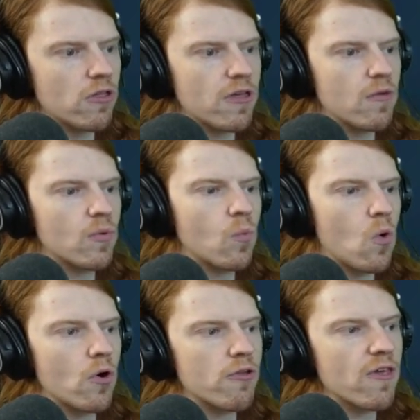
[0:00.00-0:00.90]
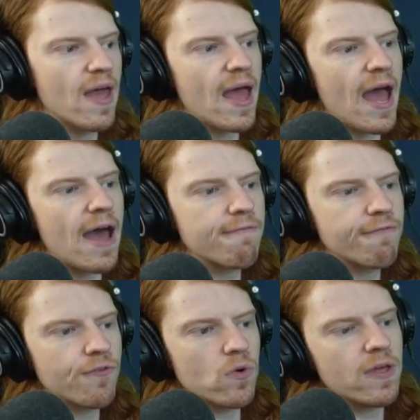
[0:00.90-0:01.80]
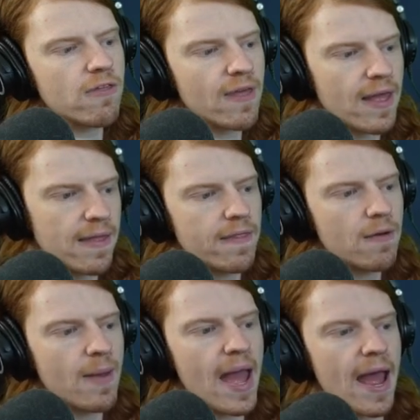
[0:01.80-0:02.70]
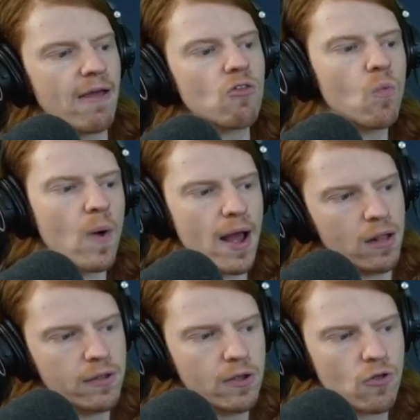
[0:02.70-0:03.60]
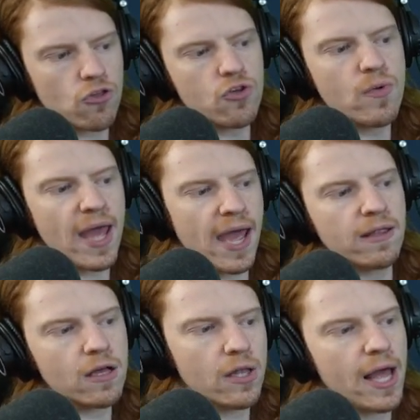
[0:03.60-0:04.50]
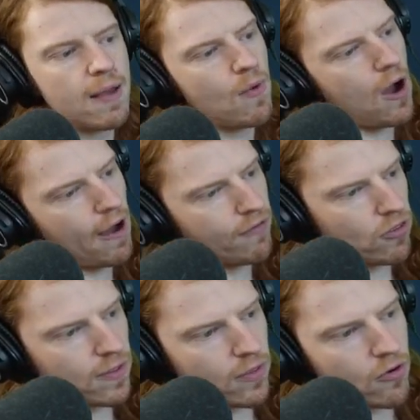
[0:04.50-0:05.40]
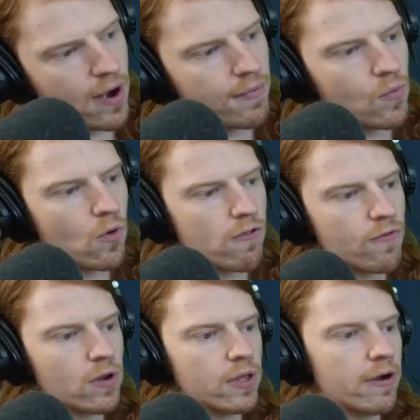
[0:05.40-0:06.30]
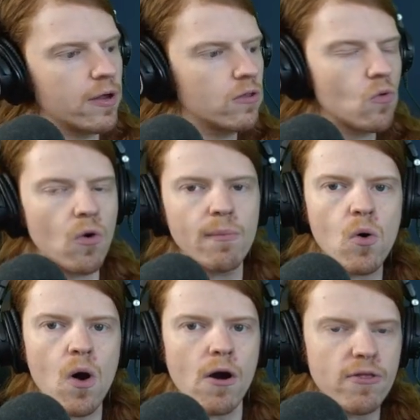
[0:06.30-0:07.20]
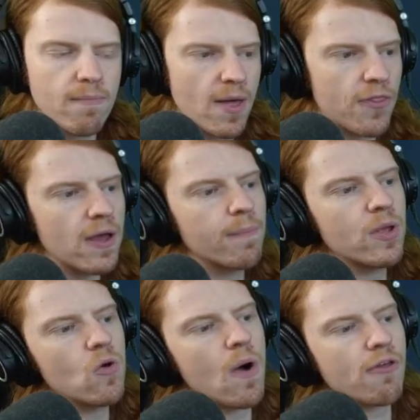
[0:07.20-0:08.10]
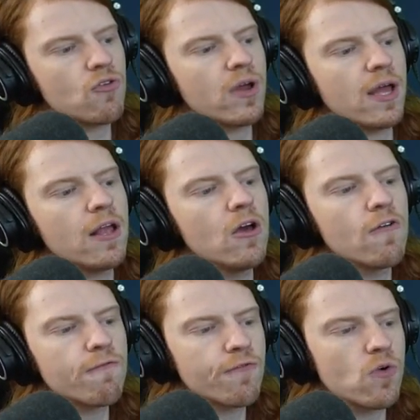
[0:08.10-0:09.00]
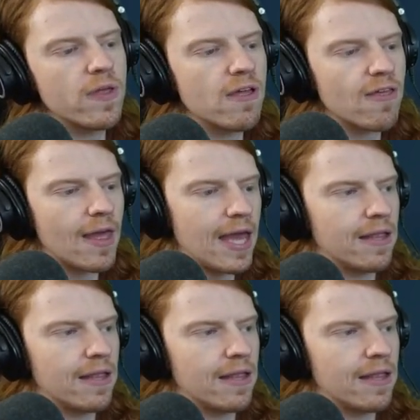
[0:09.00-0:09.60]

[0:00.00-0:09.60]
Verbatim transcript: see rewards have foodies in them as well. So you can claim, obviously, the great rewards for clearing normal, hard, and mythic, but you also get foodies in